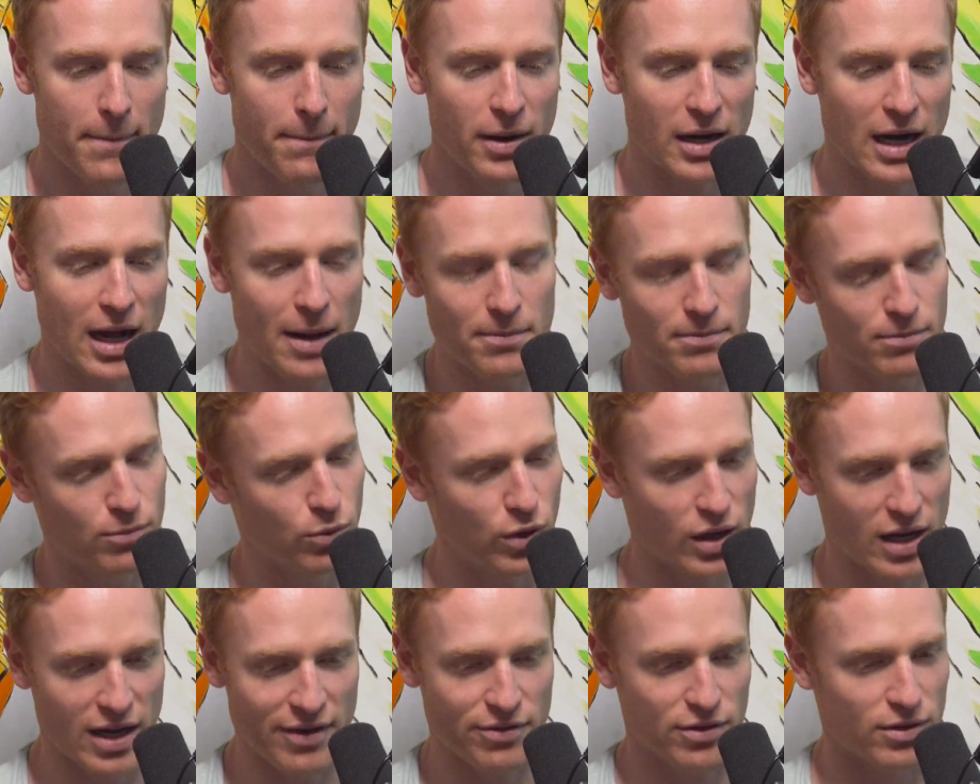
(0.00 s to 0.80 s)
But I'm
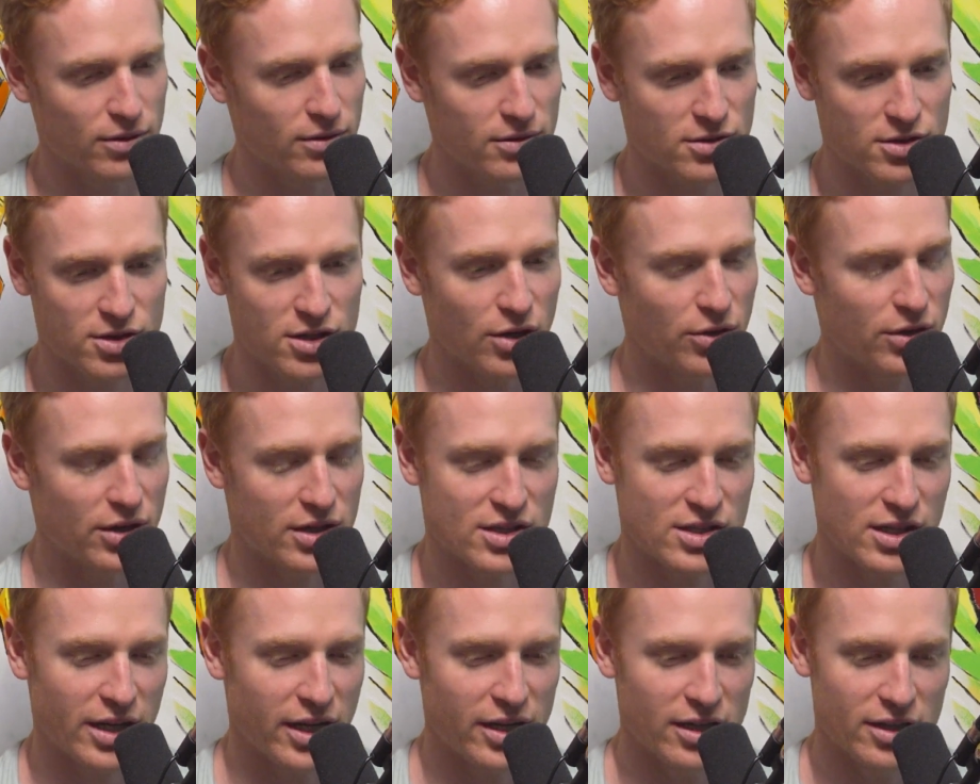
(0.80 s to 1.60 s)
whatever. So
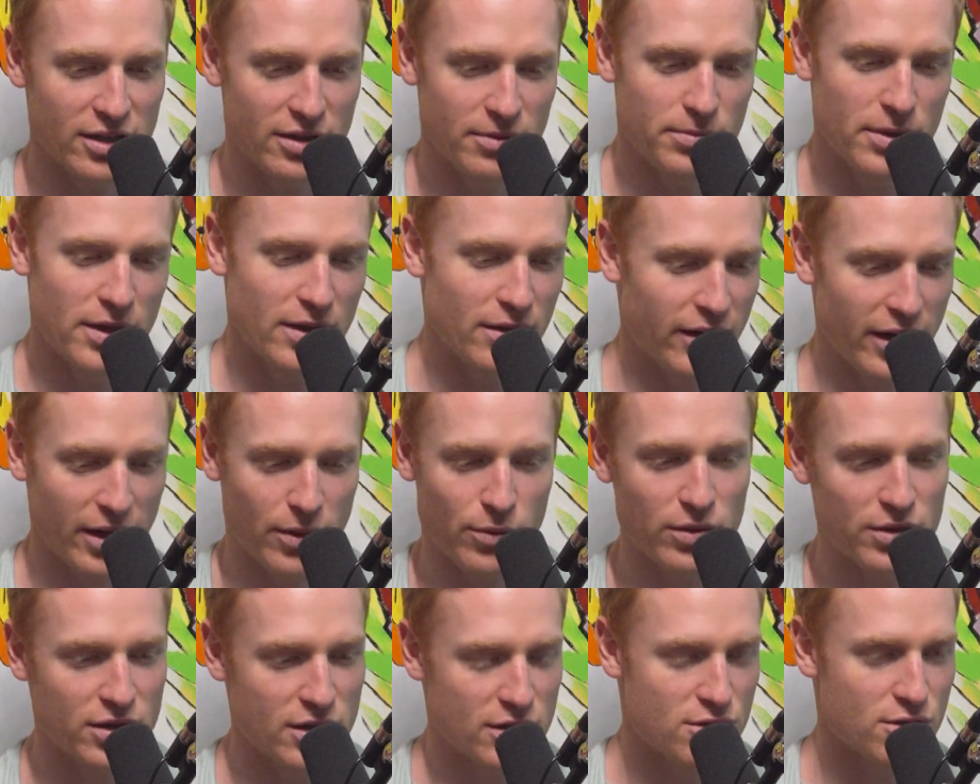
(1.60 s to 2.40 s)
excited to be
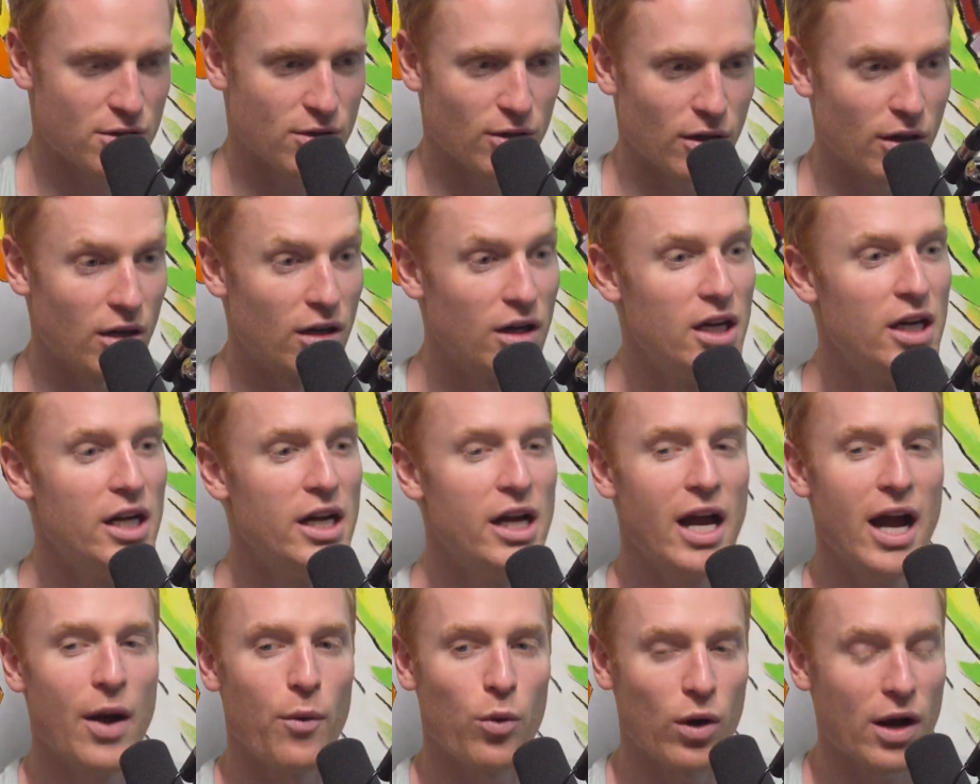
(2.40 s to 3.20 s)
like with this girl.
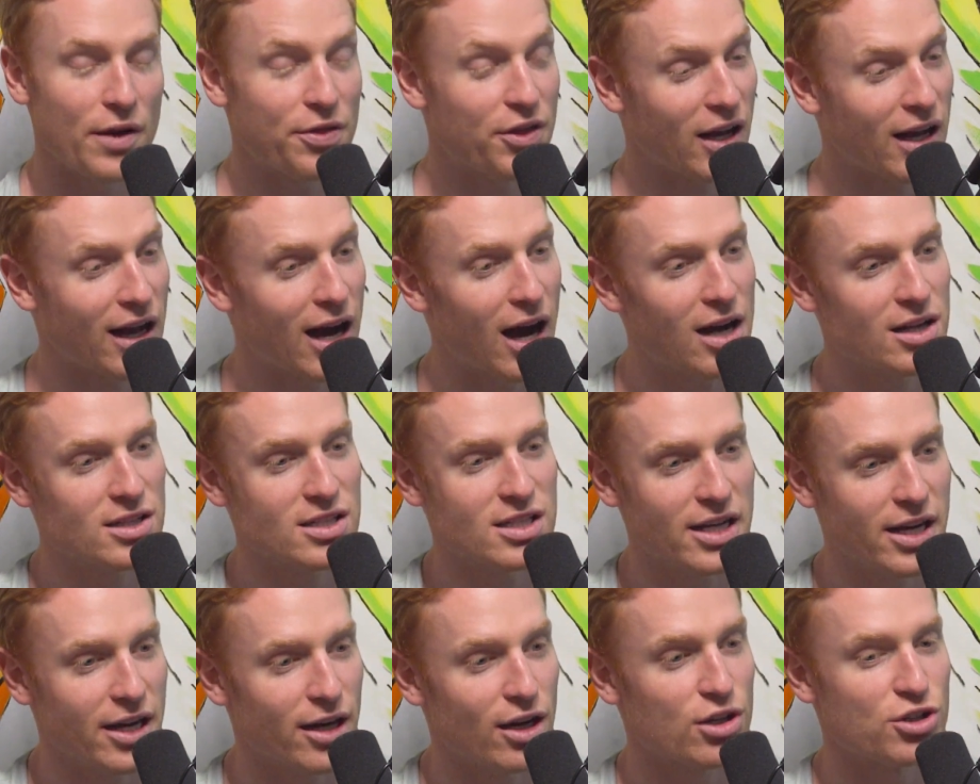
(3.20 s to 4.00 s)
We're at the
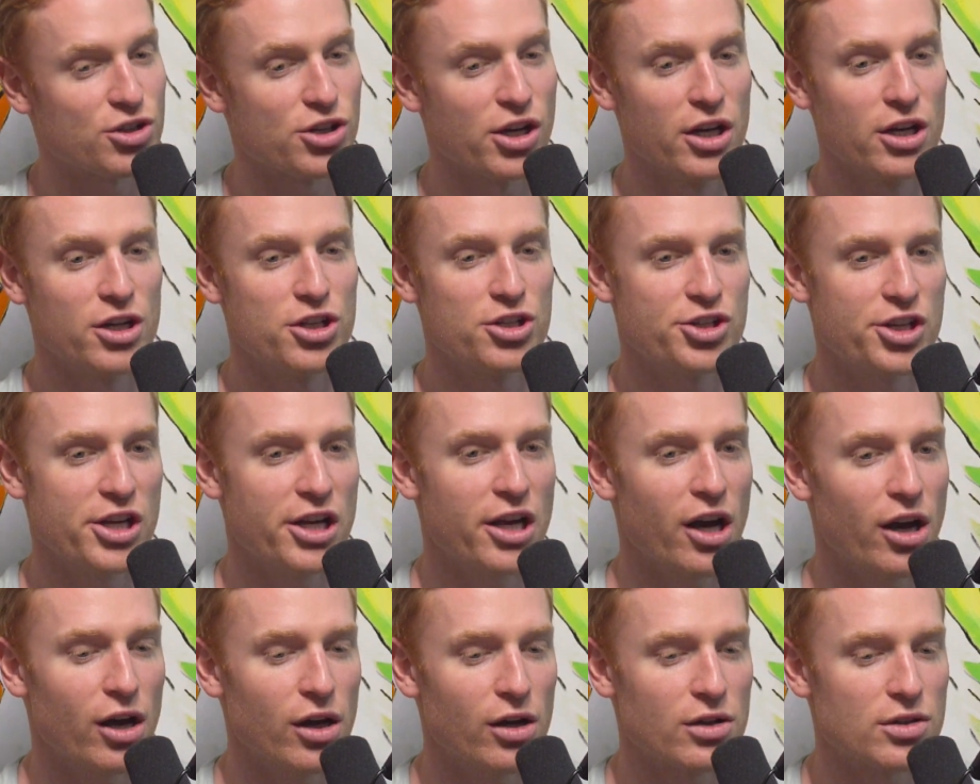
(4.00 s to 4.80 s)
concierge. She
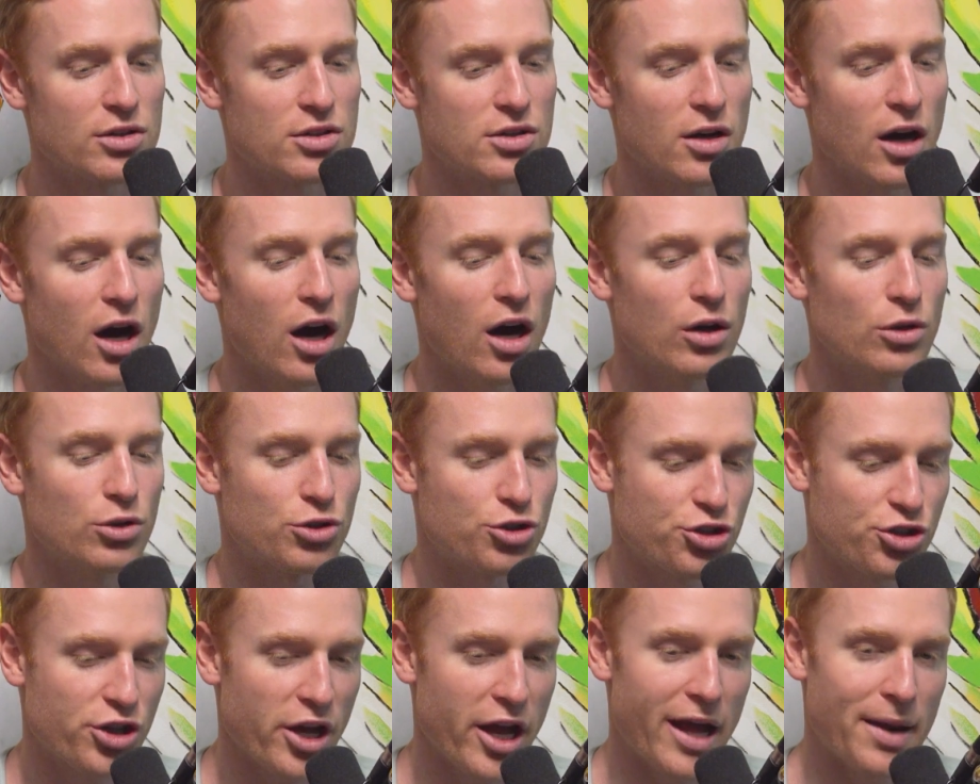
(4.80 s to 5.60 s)
goes, oh
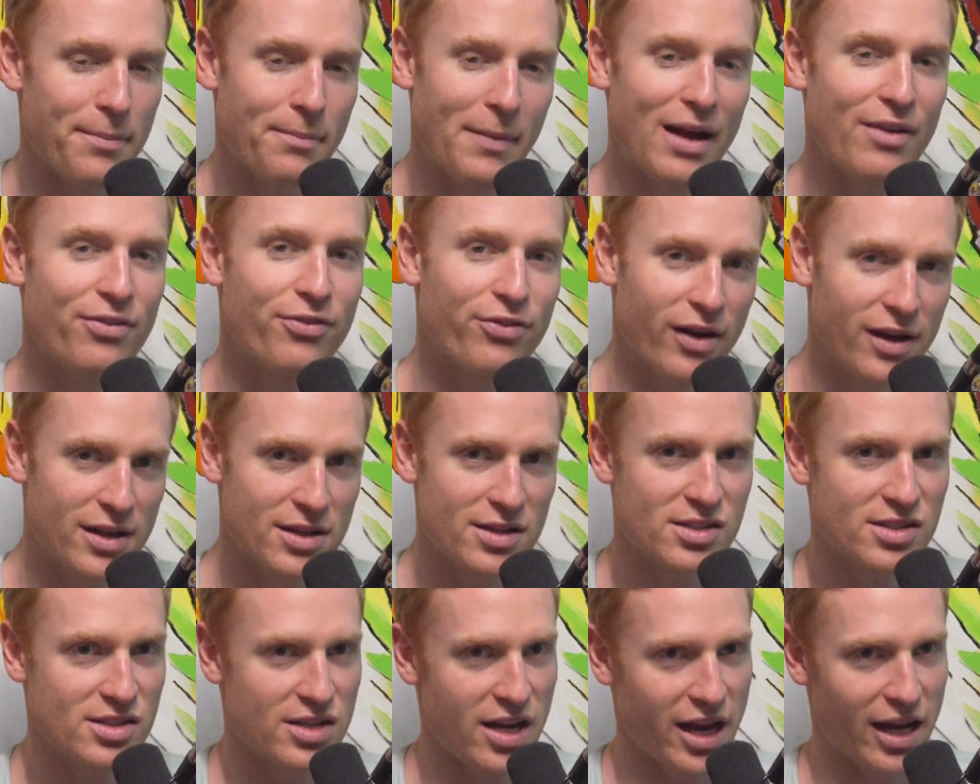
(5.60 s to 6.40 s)
shit, my
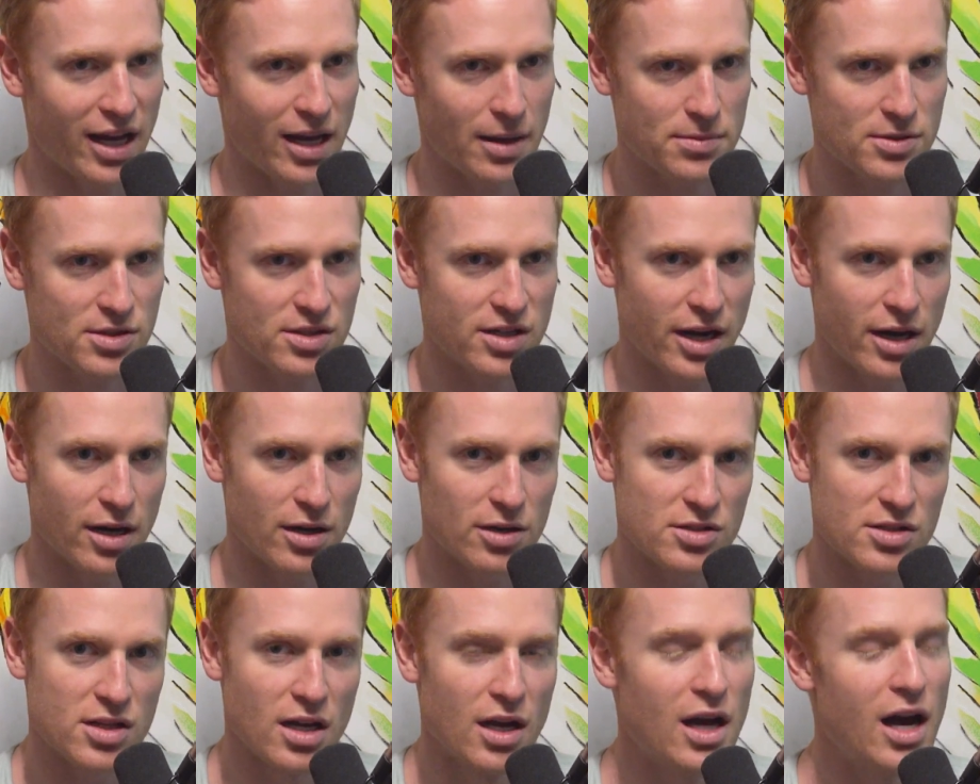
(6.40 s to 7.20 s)
friend's staying
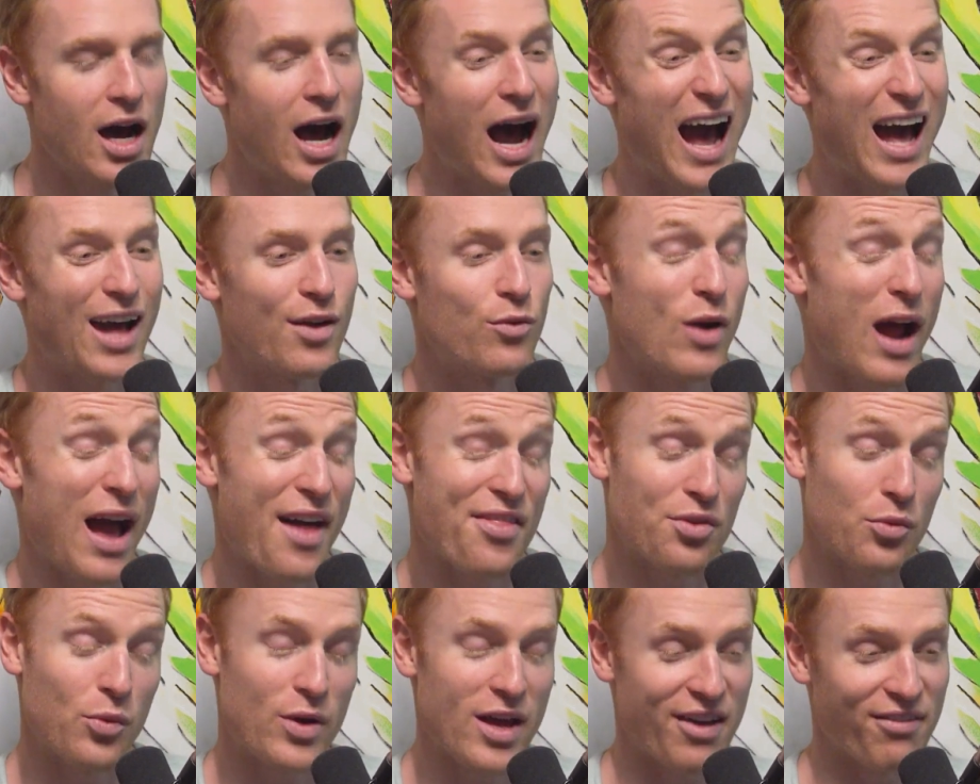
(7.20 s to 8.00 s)
upstairs. I'd
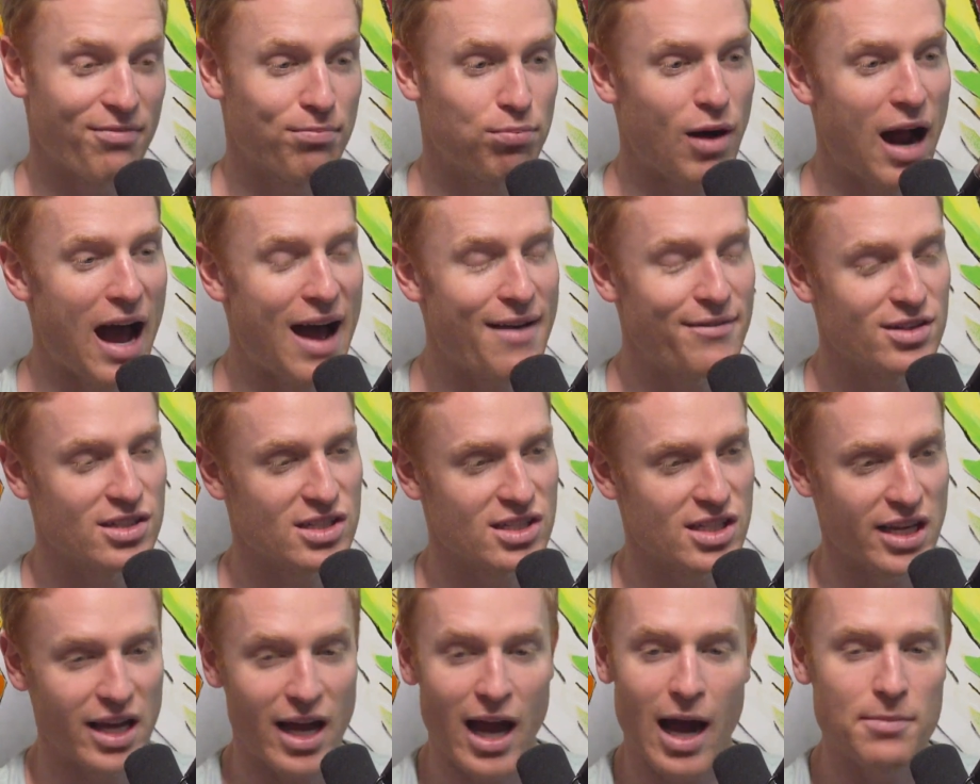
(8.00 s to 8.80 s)
rather we have
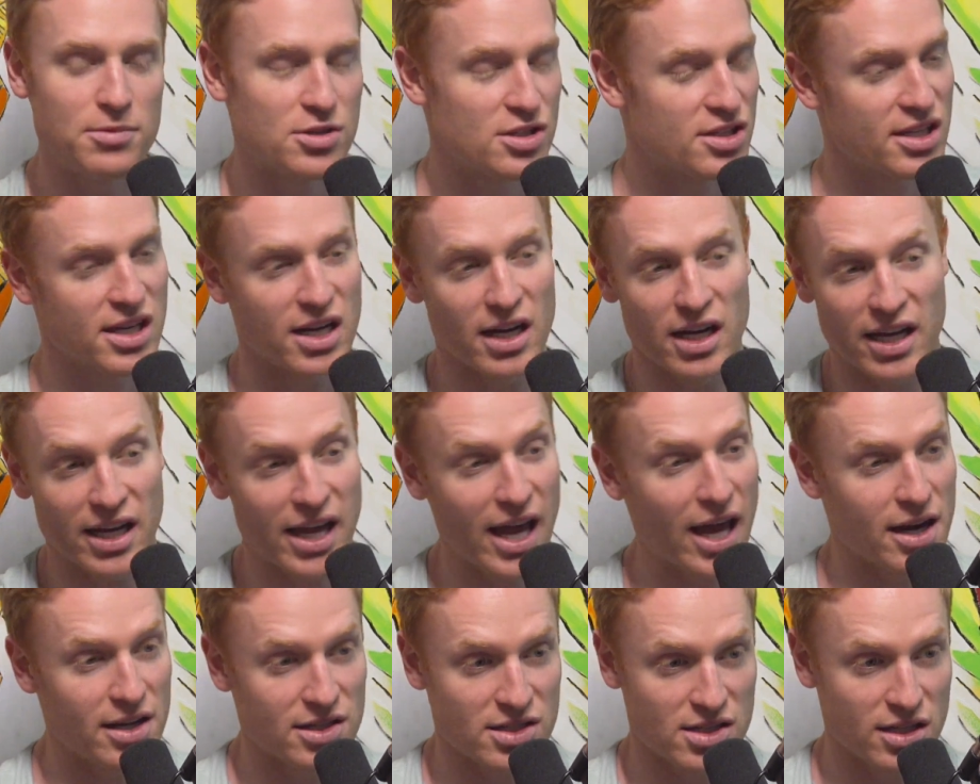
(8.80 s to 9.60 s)
privacy. I'm just going to
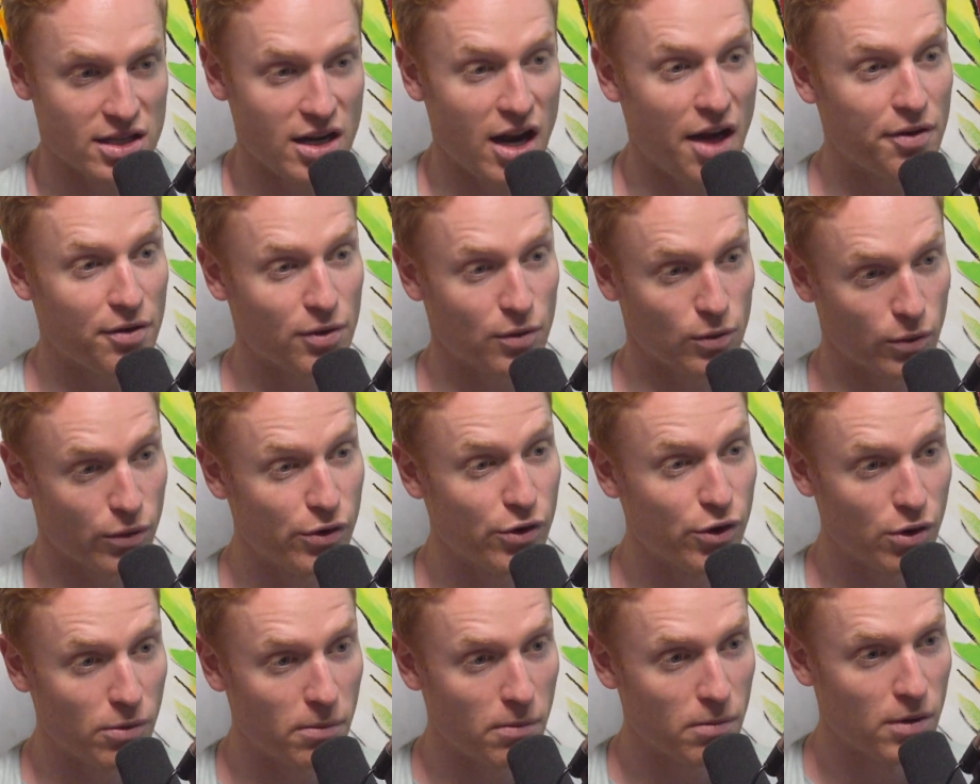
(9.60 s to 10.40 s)
get us another
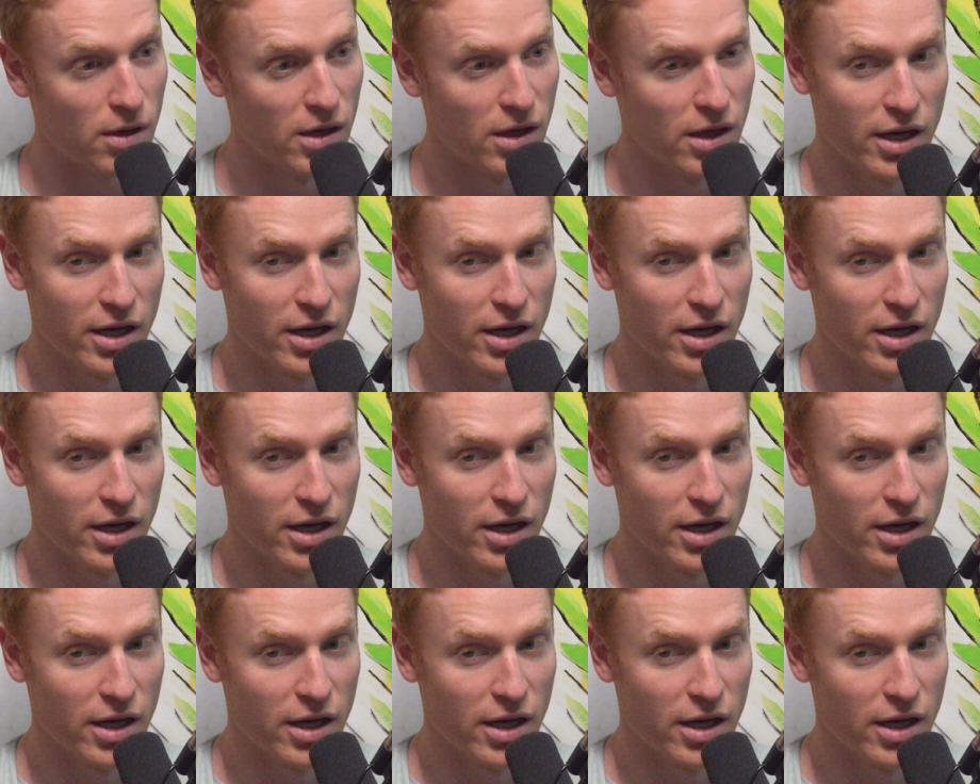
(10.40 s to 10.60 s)
room.